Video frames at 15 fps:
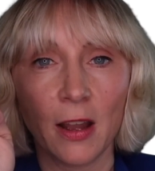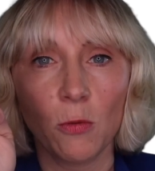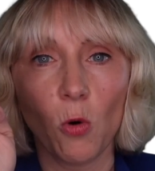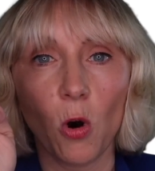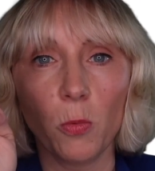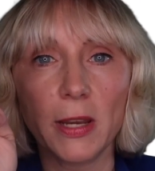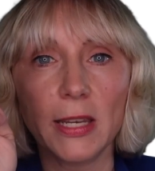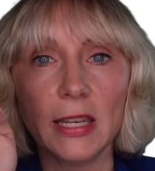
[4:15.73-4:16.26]

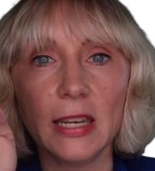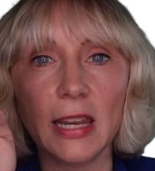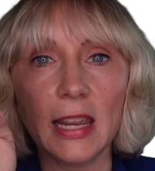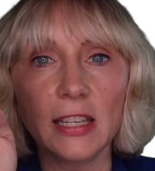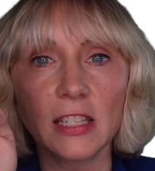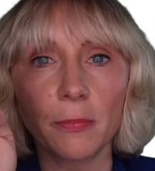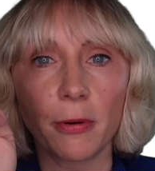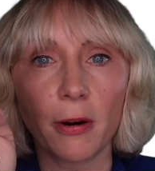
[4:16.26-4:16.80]
What we
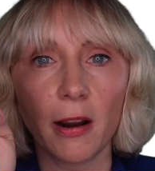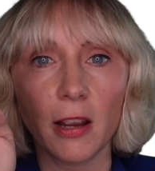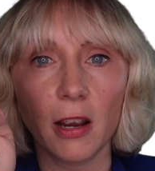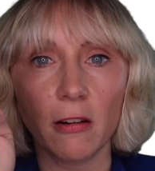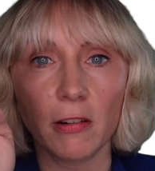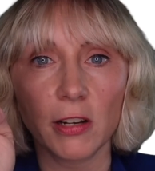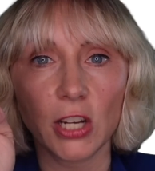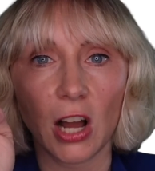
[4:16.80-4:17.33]
need to
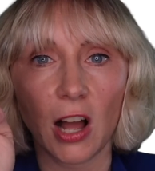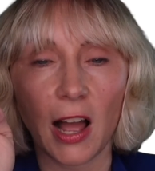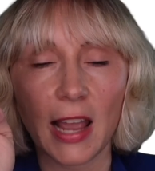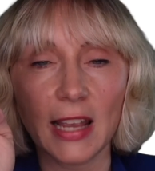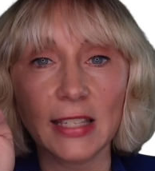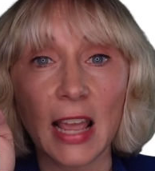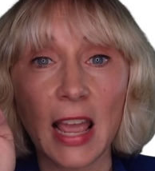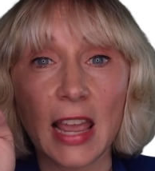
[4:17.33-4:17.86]

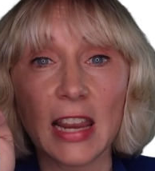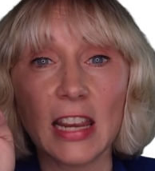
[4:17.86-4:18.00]
prioritize